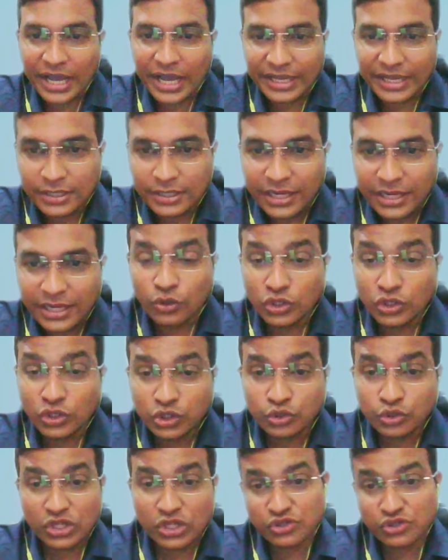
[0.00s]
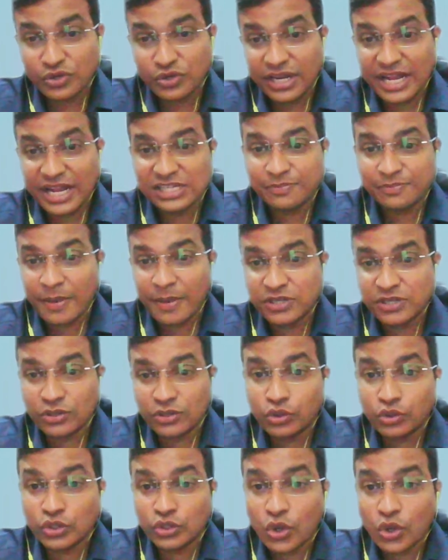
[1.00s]
It goes to Australia, it's
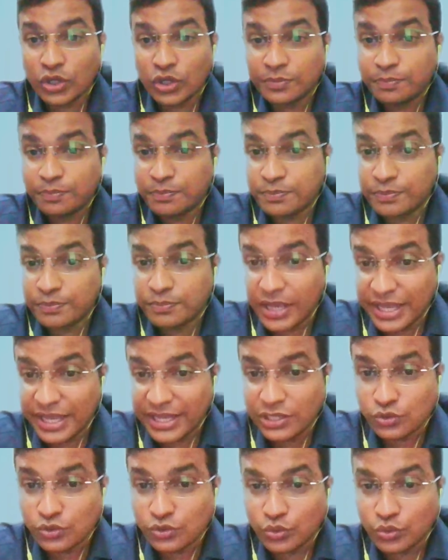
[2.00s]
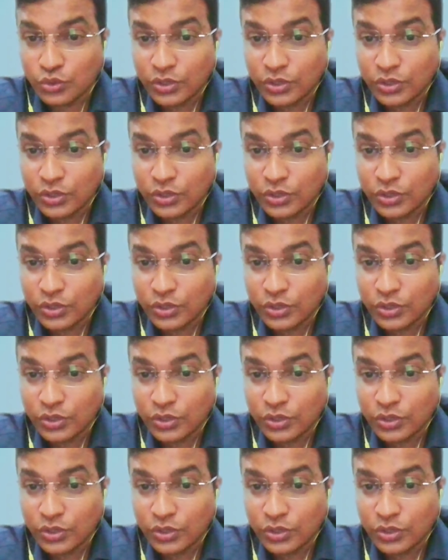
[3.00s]
pepsico.au.